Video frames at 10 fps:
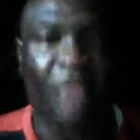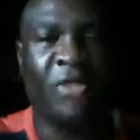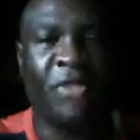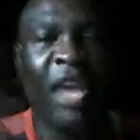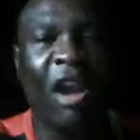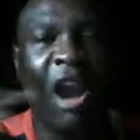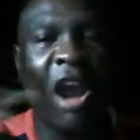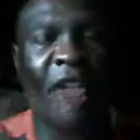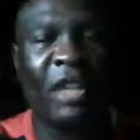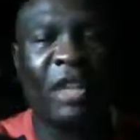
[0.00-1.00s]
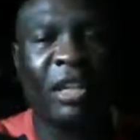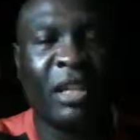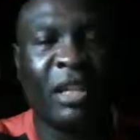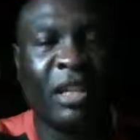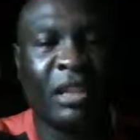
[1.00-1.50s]
they are the
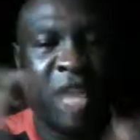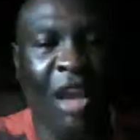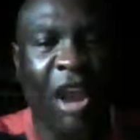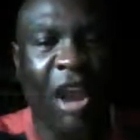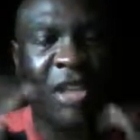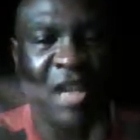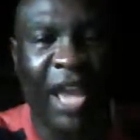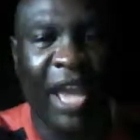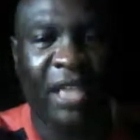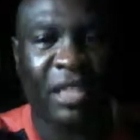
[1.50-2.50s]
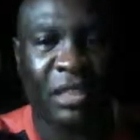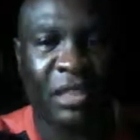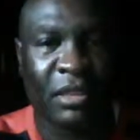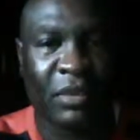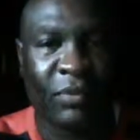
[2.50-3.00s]
they are the next
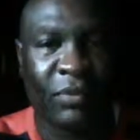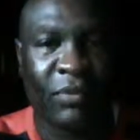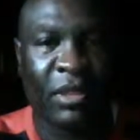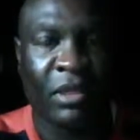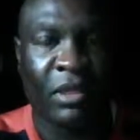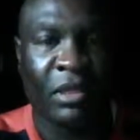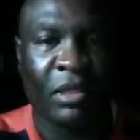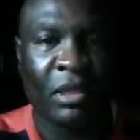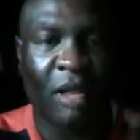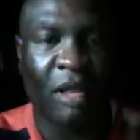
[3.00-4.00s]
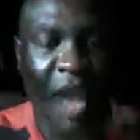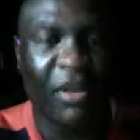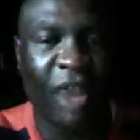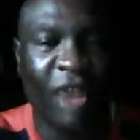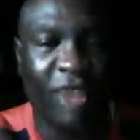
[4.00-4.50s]

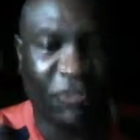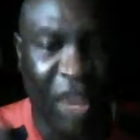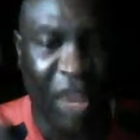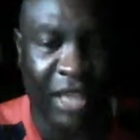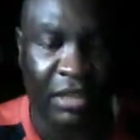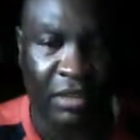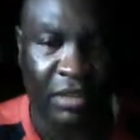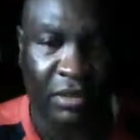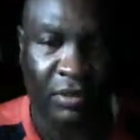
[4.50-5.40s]
level of defense.